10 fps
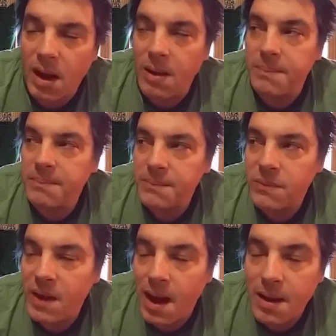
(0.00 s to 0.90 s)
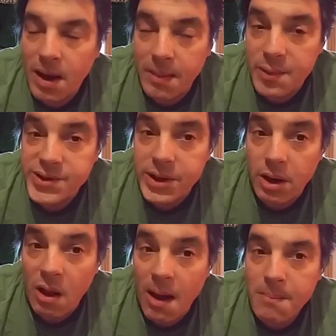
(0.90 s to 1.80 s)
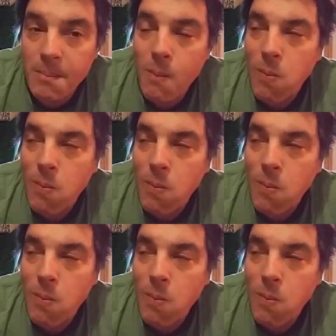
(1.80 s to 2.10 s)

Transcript: I appreciate it a lot.